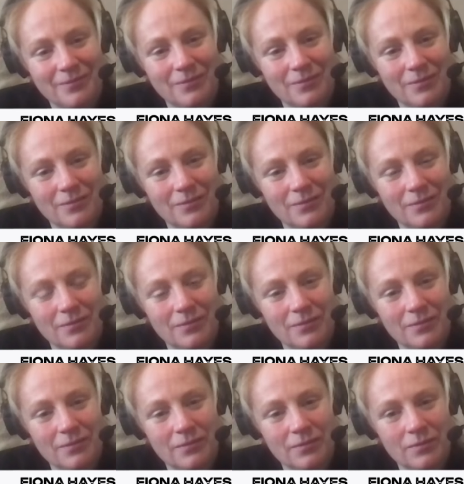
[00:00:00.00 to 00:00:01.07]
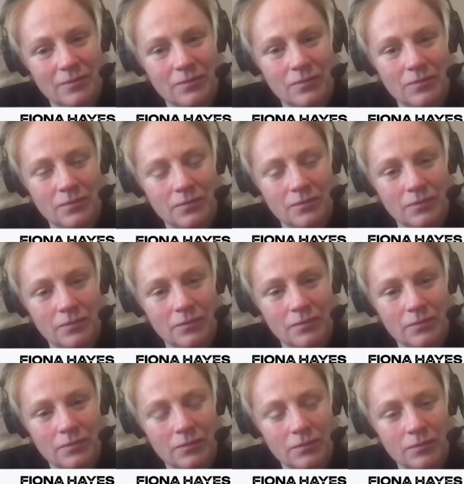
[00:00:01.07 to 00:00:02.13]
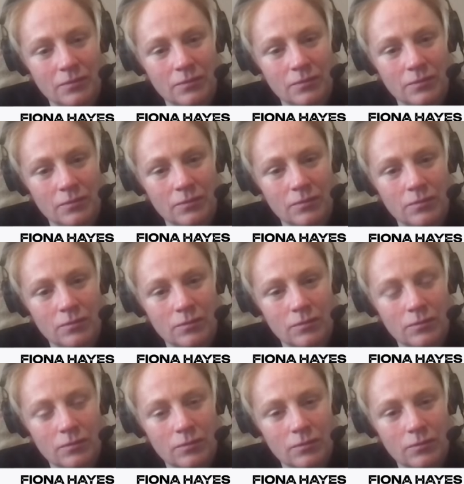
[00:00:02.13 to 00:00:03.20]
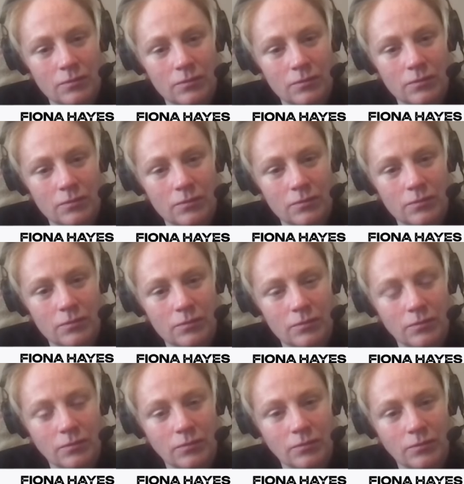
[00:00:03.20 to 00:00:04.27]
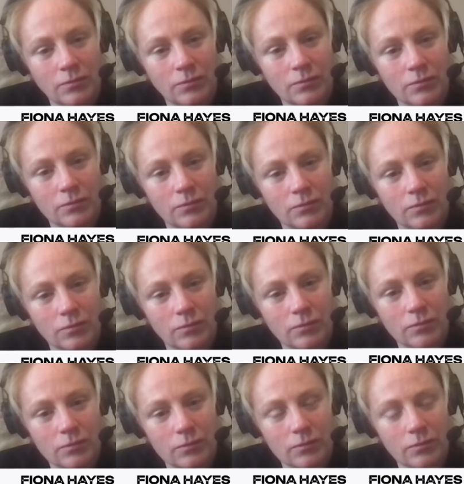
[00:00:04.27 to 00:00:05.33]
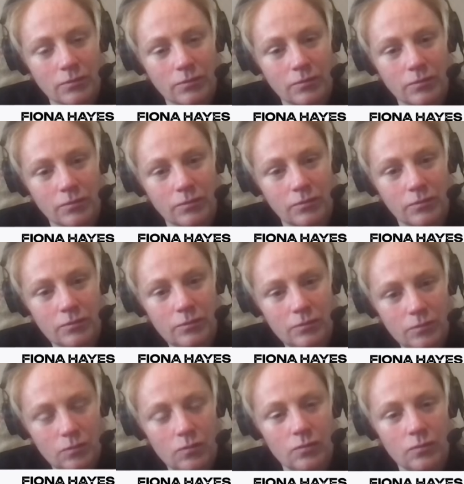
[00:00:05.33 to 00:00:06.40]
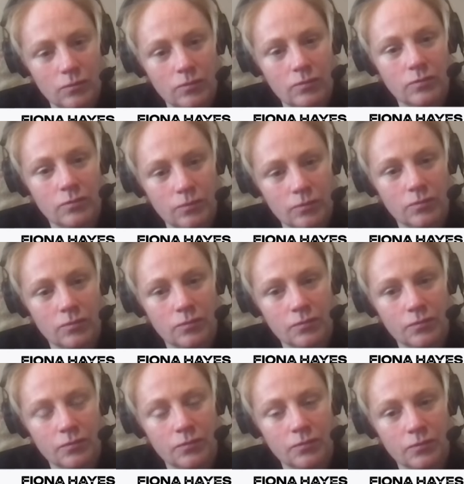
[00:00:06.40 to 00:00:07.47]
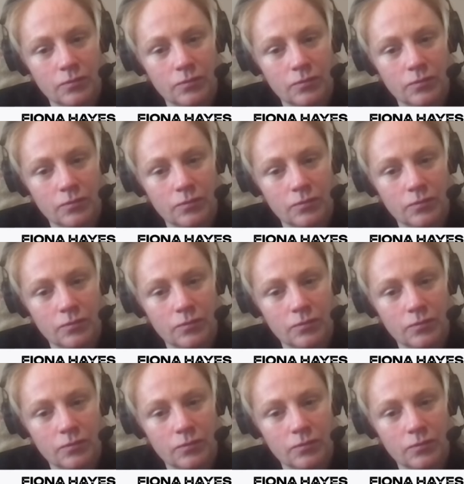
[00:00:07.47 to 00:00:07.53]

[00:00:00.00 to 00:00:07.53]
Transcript: No words are spoken by the person on screen.